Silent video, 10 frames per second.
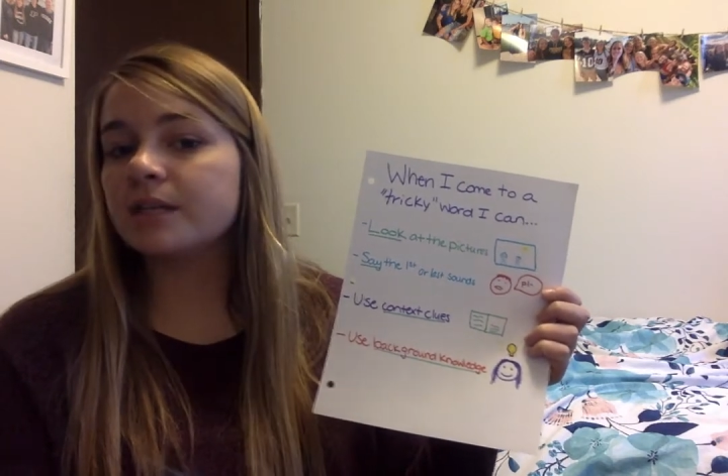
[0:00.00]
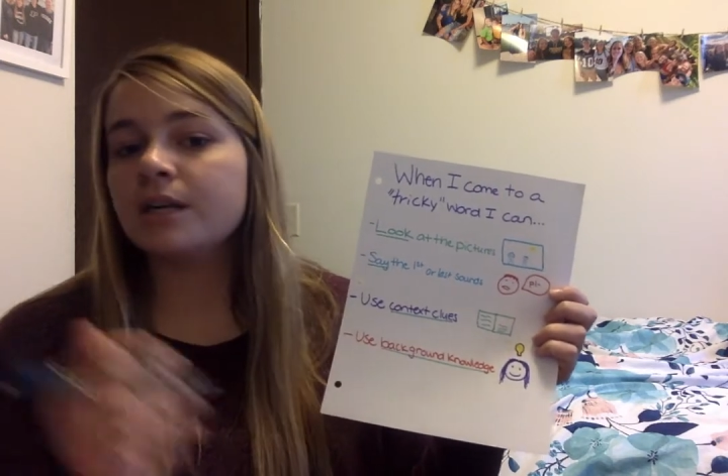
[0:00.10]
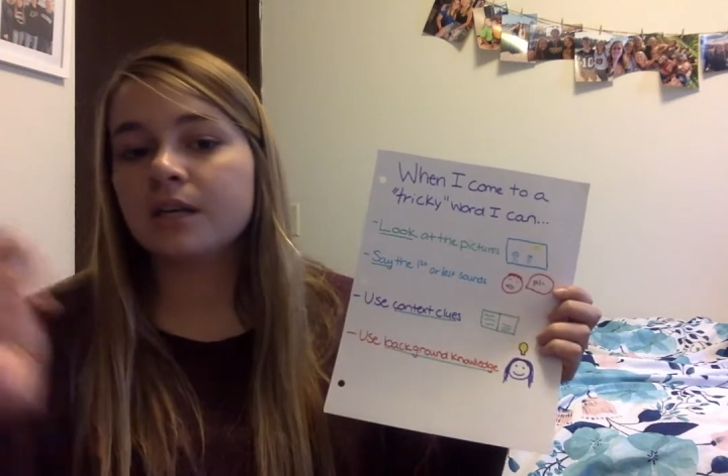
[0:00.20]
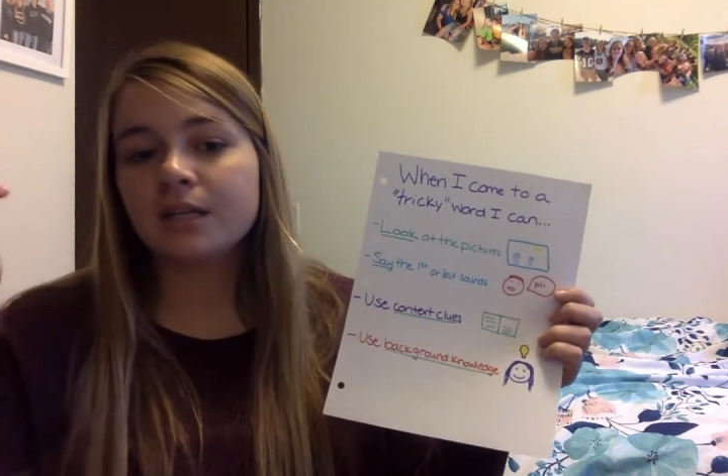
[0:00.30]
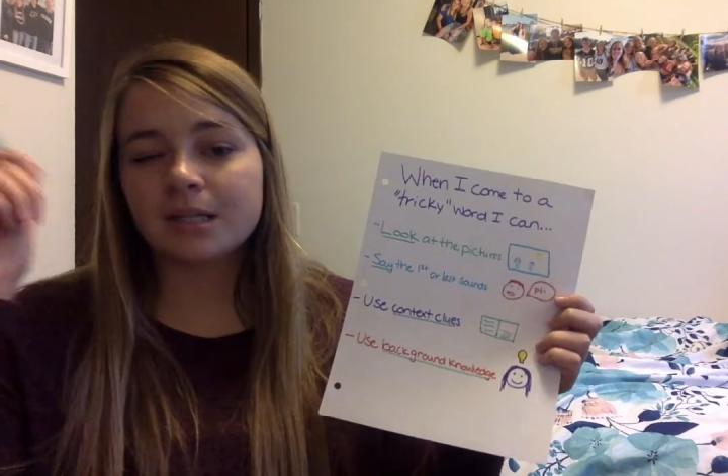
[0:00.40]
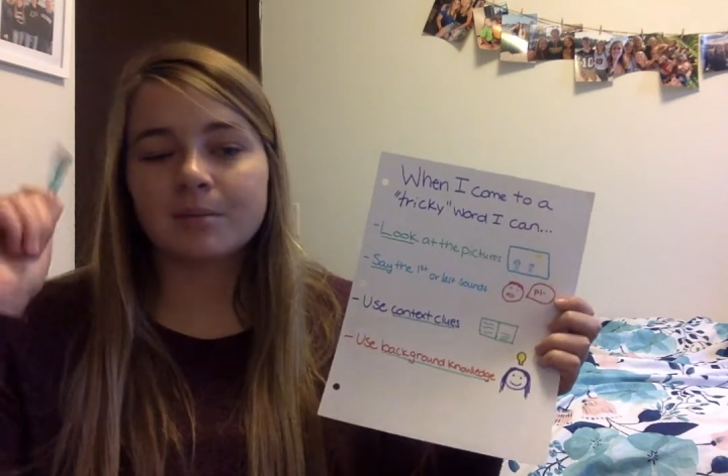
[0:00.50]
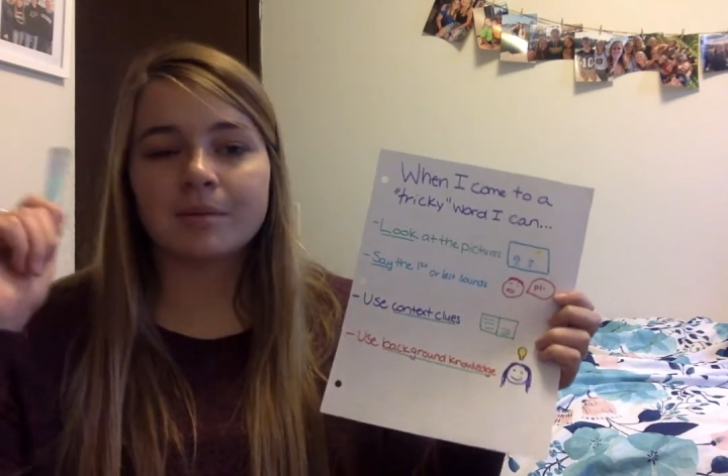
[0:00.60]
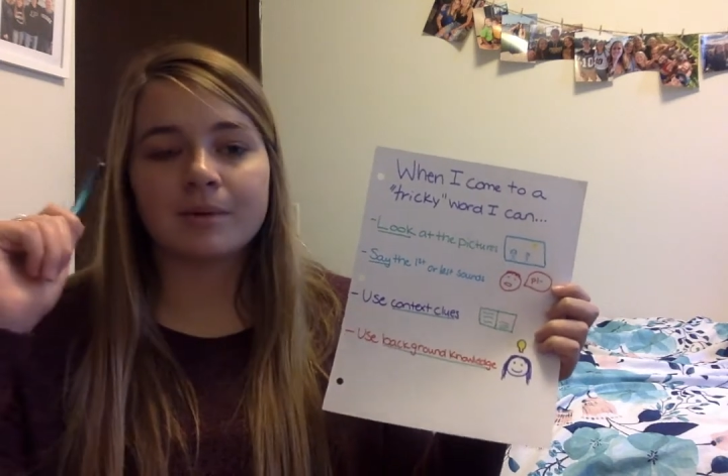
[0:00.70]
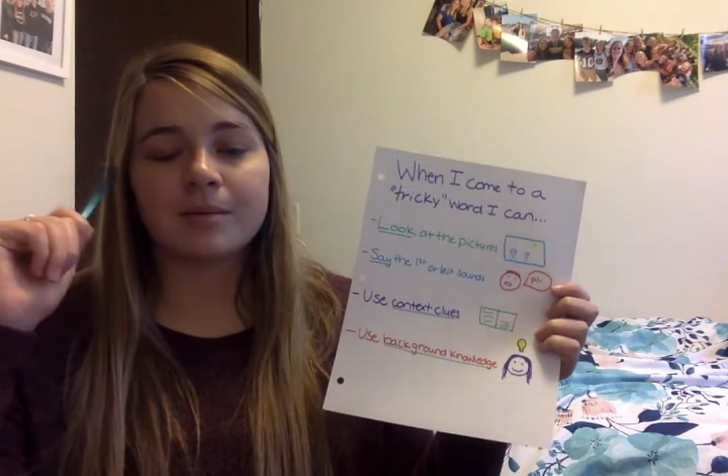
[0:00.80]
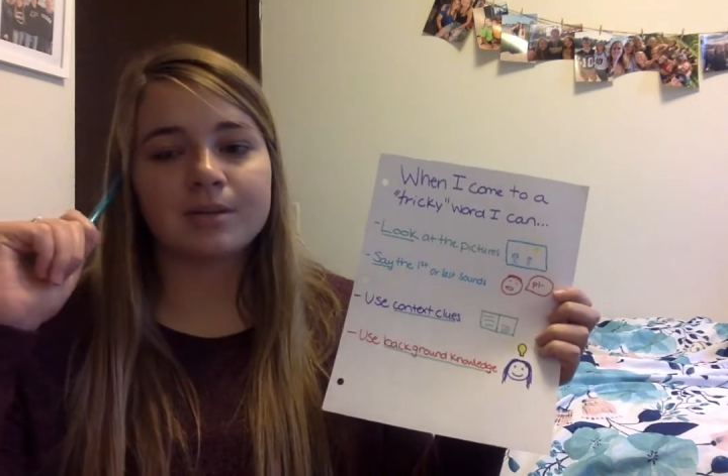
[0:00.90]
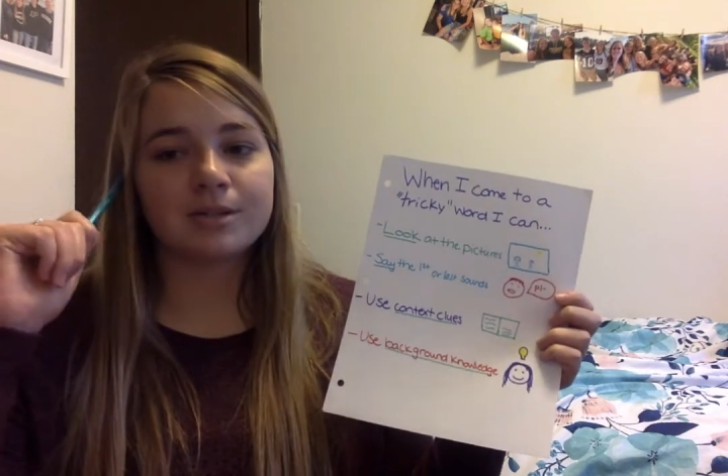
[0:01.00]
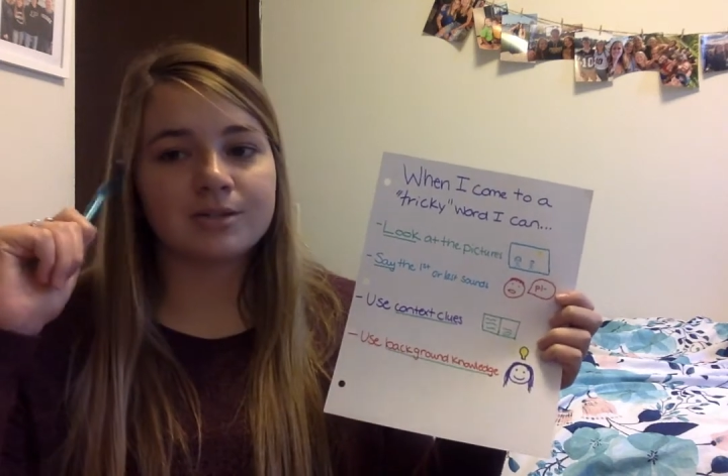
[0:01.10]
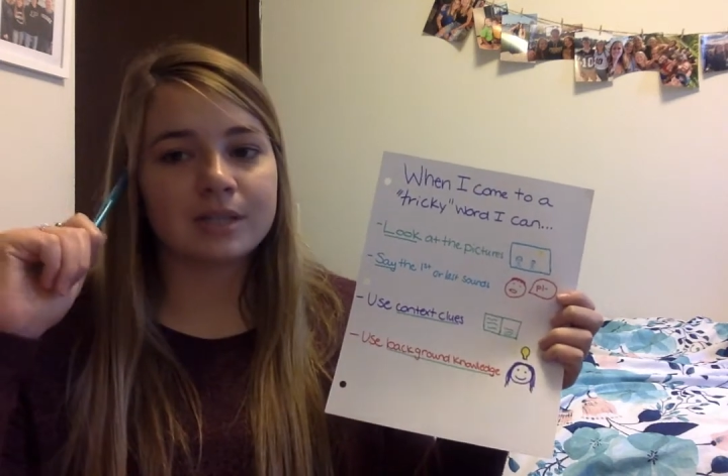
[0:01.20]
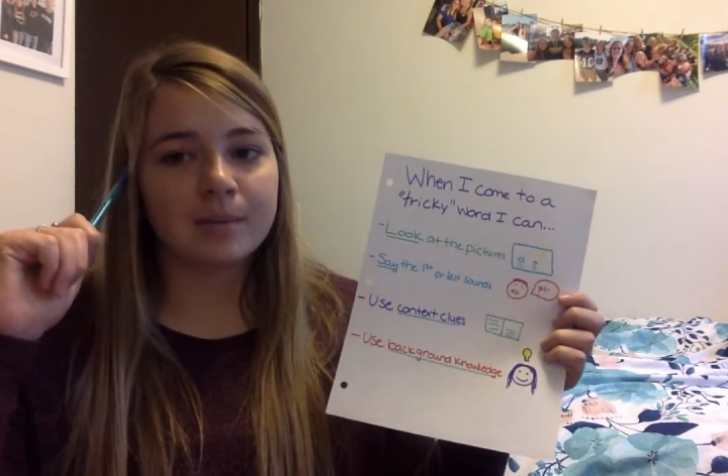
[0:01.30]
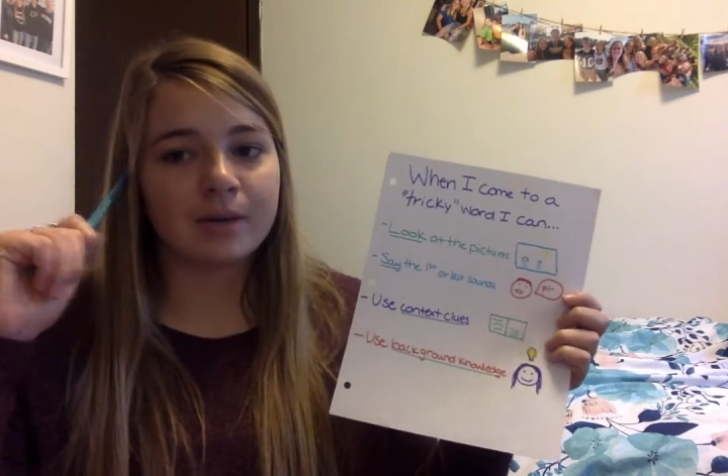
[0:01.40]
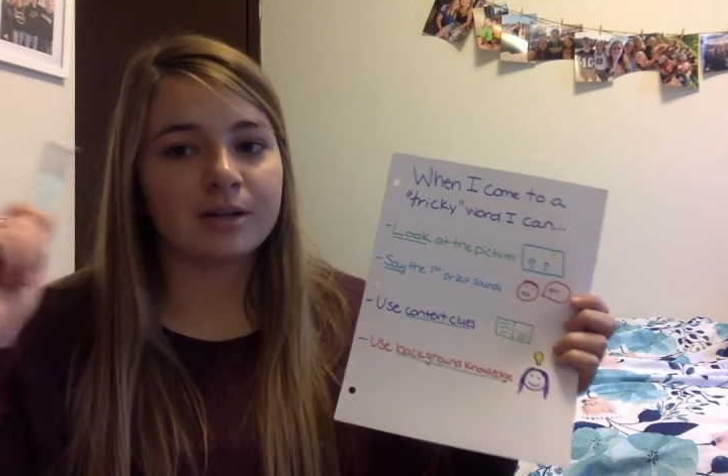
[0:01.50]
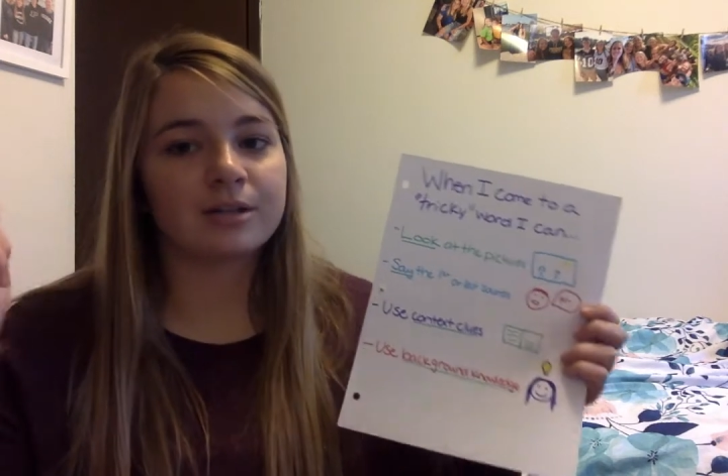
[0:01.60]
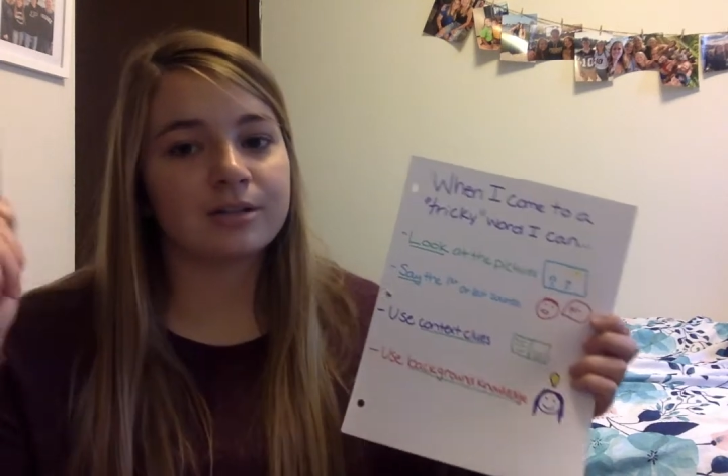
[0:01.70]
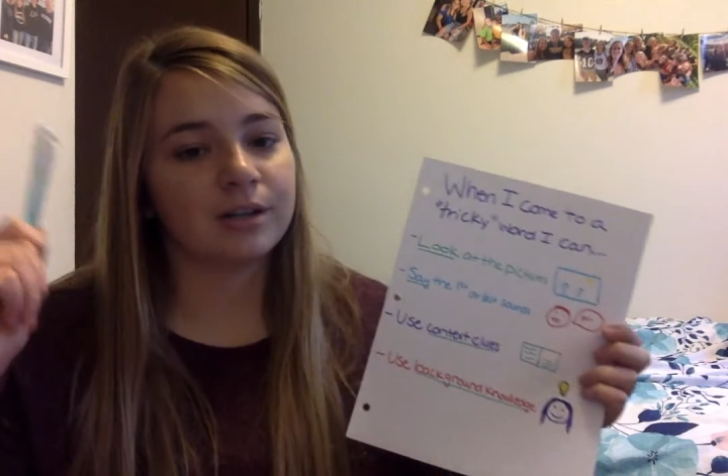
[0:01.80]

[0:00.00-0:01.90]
you might be able to use that background